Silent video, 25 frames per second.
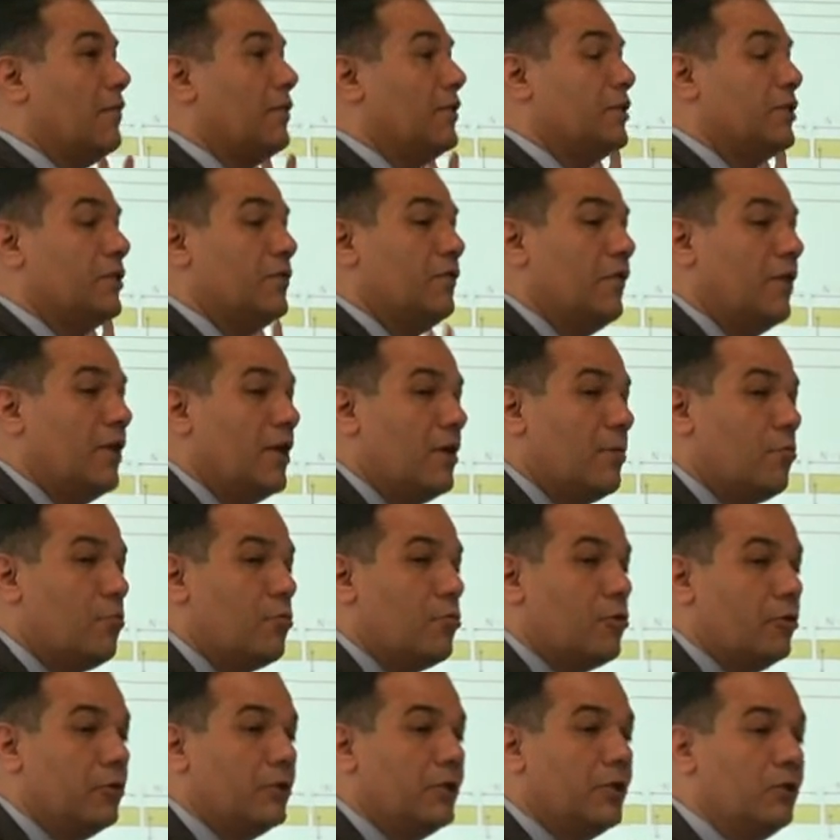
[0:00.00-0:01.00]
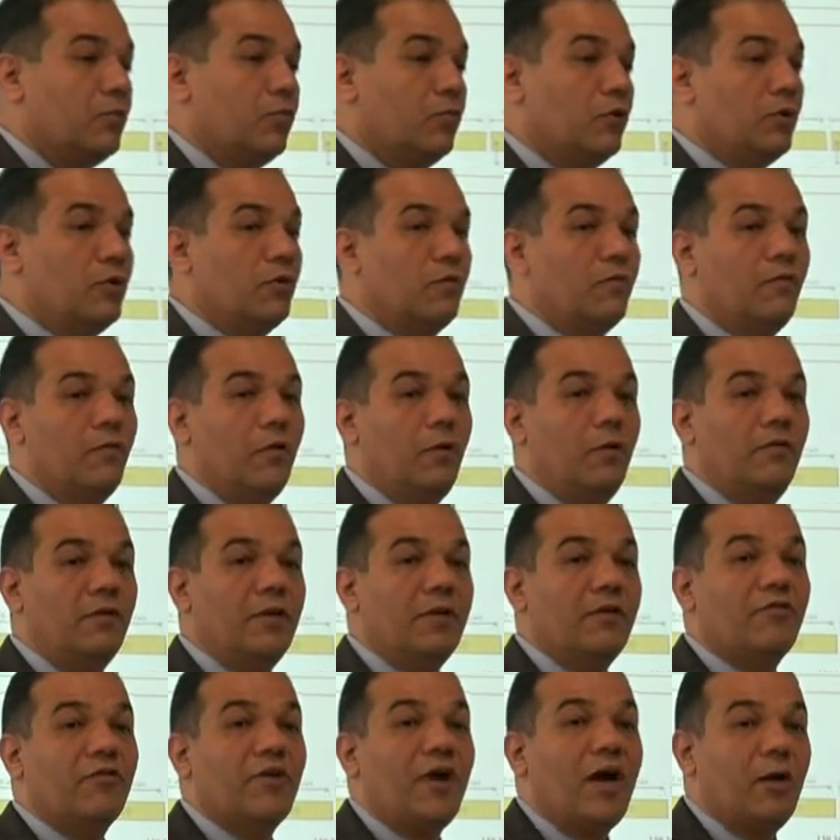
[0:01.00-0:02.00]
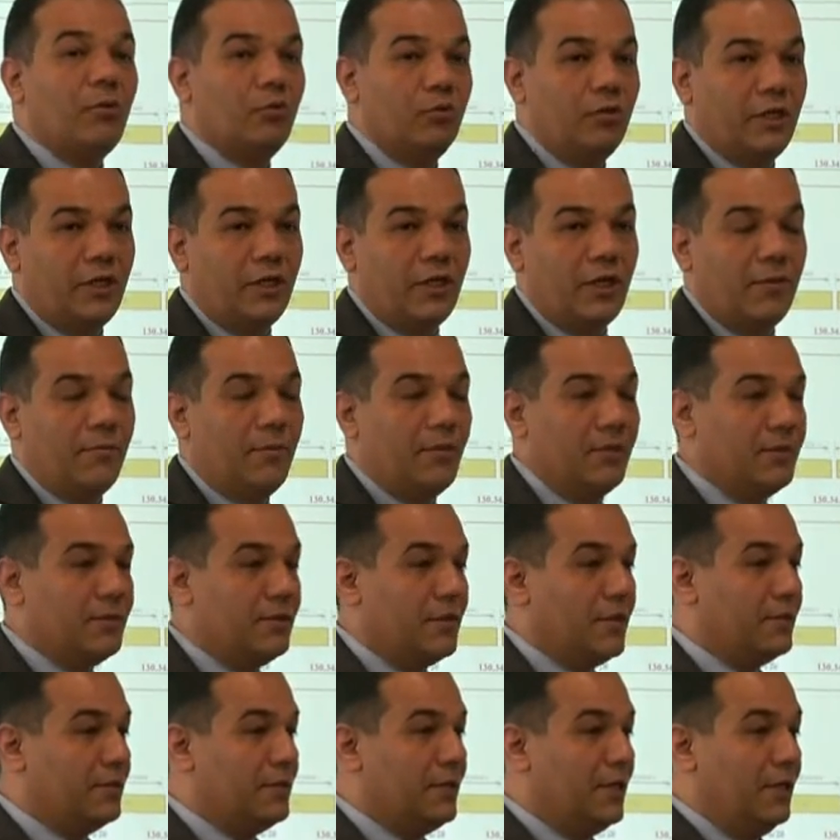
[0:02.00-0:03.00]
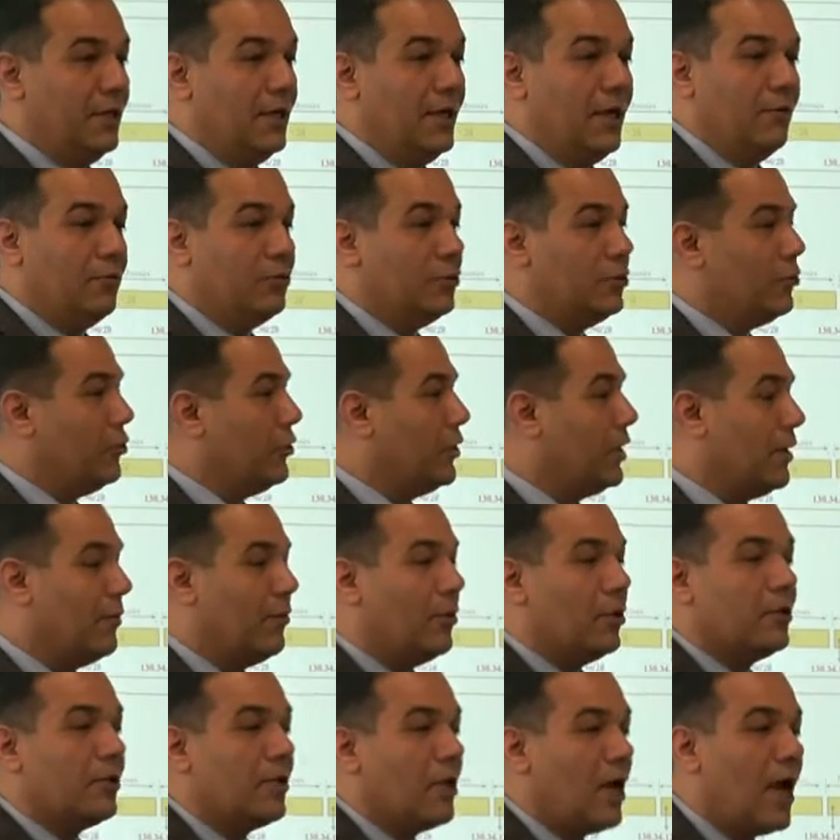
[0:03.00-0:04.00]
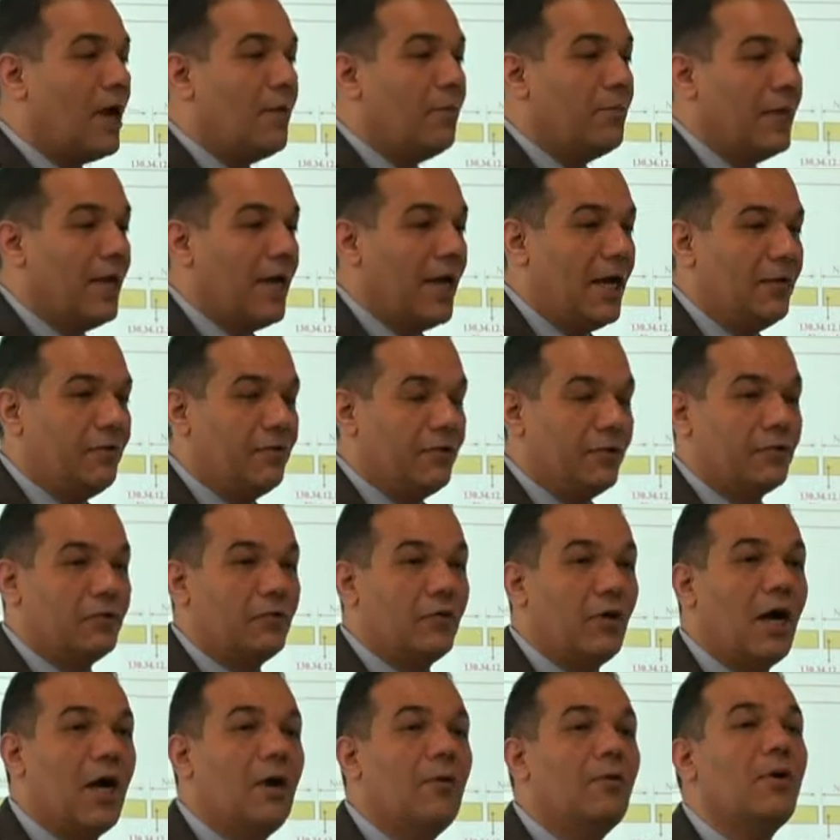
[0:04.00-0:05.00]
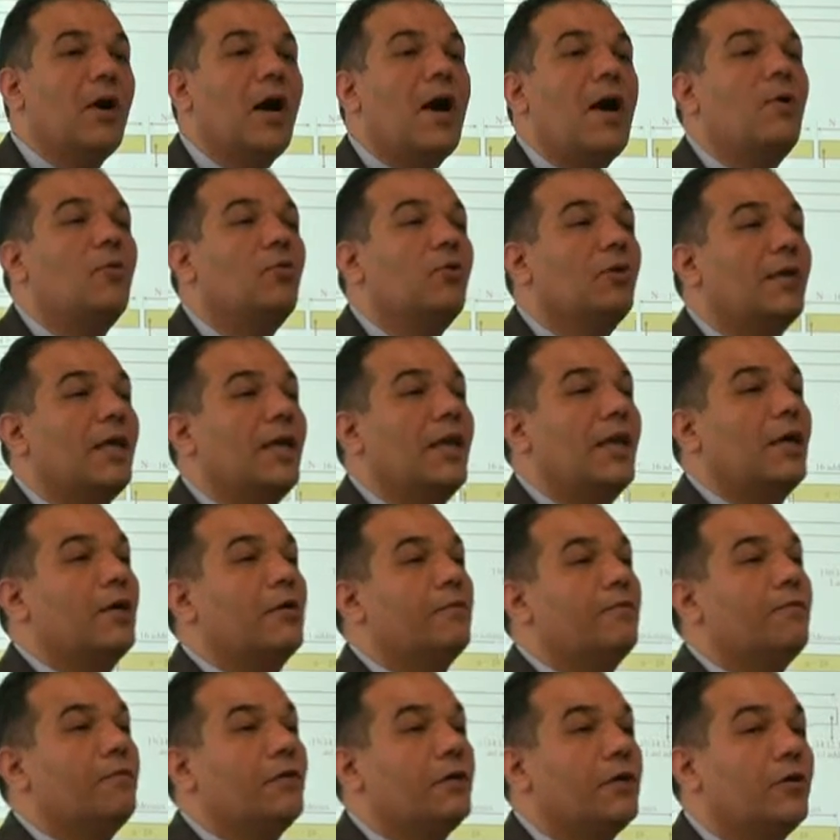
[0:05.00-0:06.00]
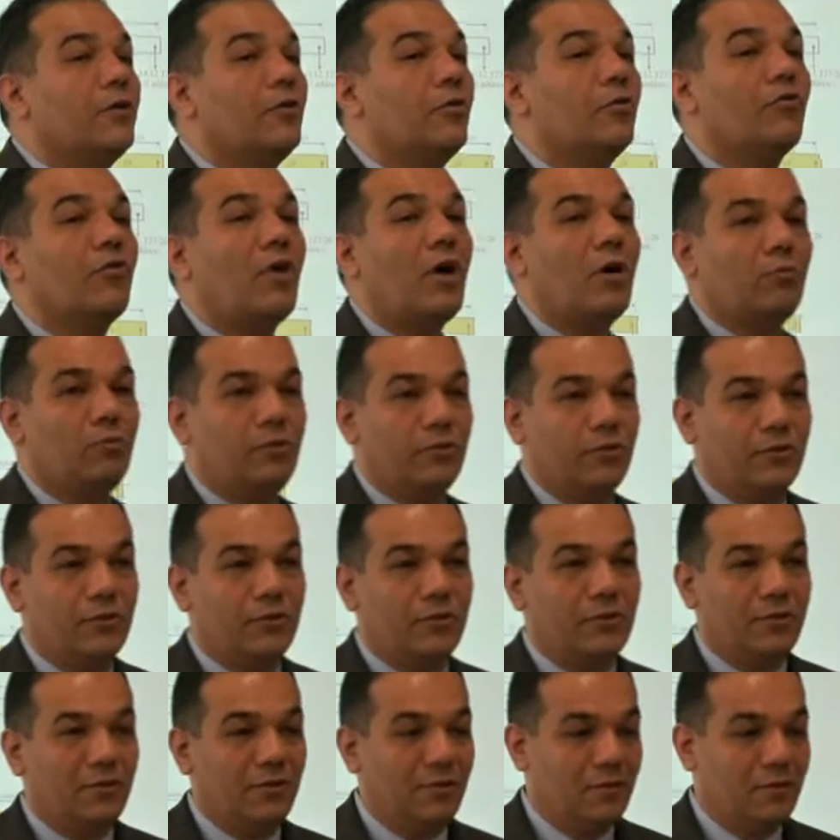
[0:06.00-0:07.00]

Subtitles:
this is very important when you're involving routing. I mean, until now we're talking about IP address. So how are you going to configure your routers?